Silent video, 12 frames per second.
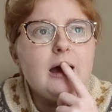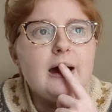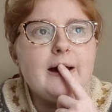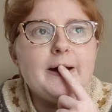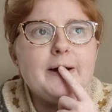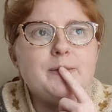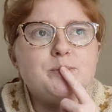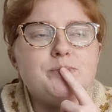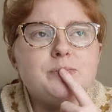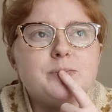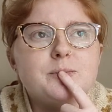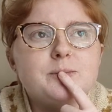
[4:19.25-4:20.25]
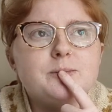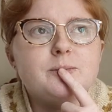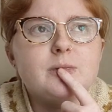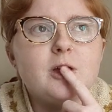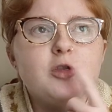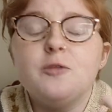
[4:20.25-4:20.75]

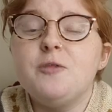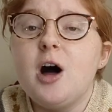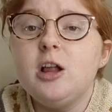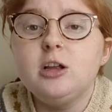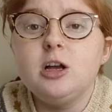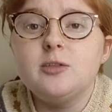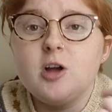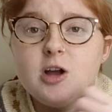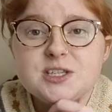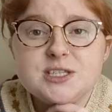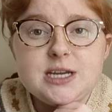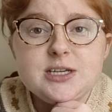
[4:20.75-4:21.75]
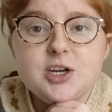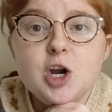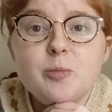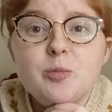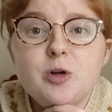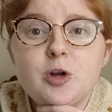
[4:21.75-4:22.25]
the fall of
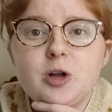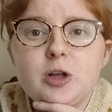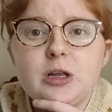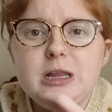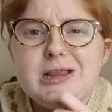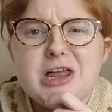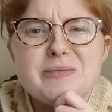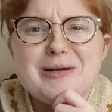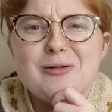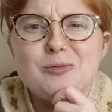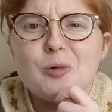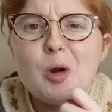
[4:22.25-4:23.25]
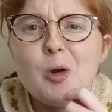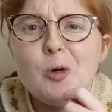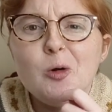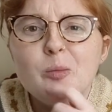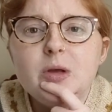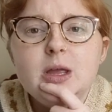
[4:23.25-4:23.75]
Constantinople, a lot about
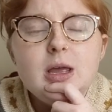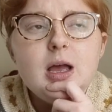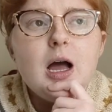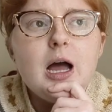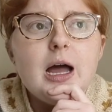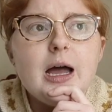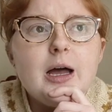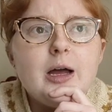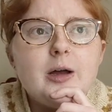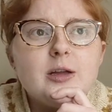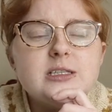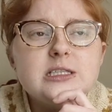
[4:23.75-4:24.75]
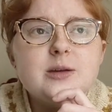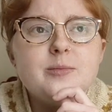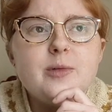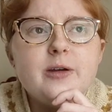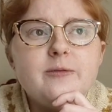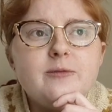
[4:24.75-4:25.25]
Rome,
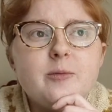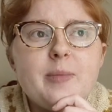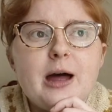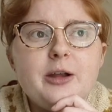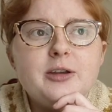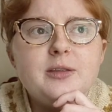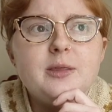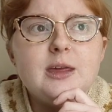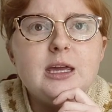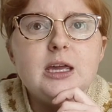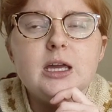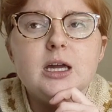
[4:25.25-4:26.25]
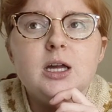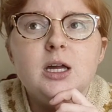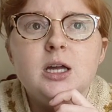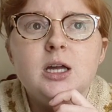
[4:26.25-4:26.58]
about the